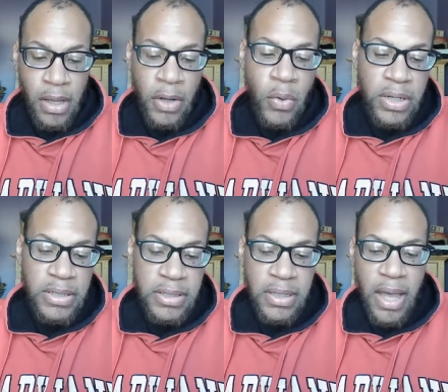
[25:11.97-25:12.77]

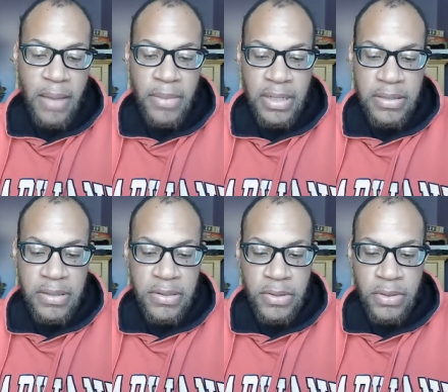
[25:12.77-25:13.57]
According to the Gottman
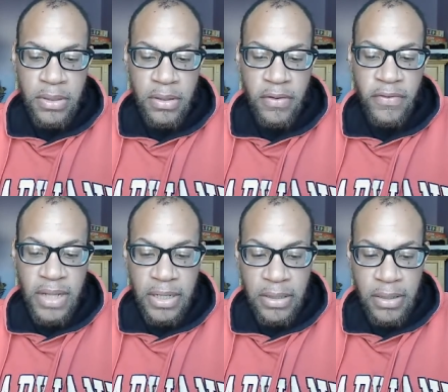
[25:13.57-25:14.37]
Institute,
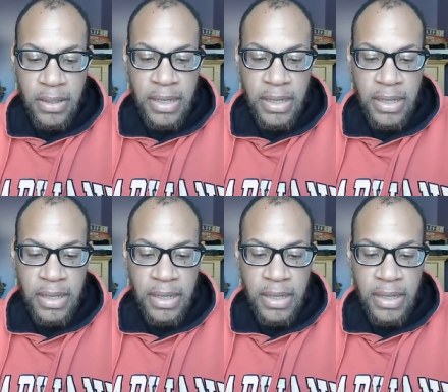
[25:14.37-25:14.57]
flooding